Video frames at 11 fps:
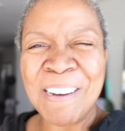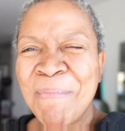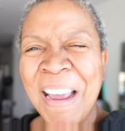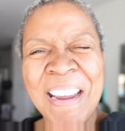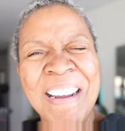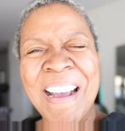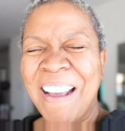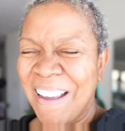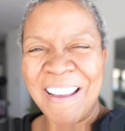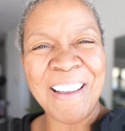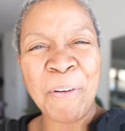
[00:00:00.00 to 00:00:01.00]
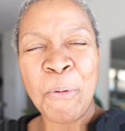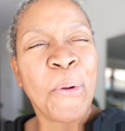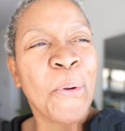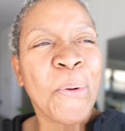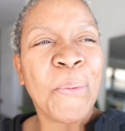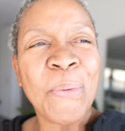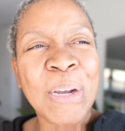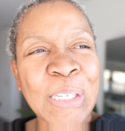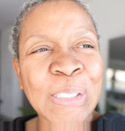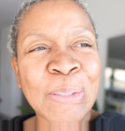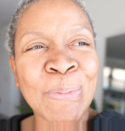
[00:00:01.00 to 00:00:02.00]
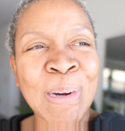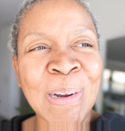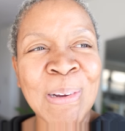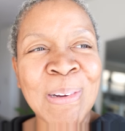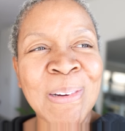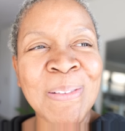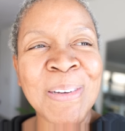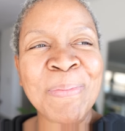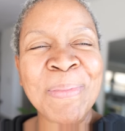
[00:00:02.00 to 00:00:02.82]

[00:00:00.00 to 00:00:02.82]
I'm like, God, what is wrong with